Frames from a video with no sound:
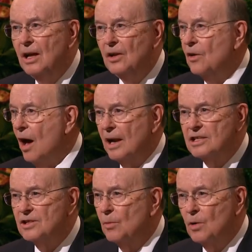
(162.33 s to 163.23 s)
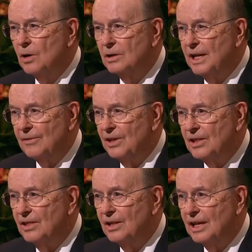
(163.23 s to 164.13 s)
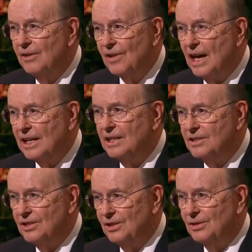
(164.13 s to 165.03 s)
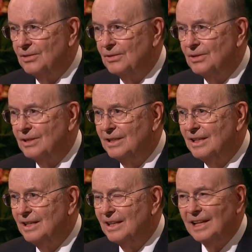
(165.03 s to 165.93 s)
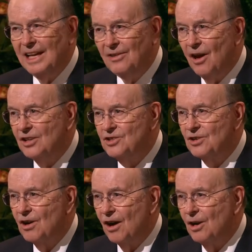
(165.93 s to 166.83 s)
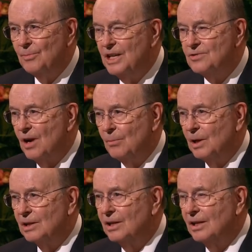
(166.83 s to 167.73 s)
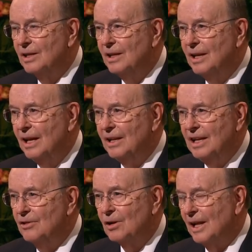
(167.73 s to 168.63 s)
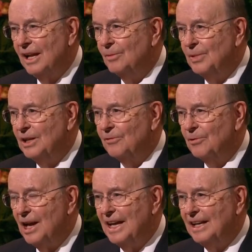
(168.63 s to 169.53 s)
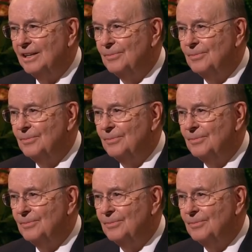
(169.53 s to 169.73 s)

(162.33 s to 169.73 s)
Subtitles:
Not as the world giveth, give I unto you. Let not your heart be troubled, neither let it be afraid."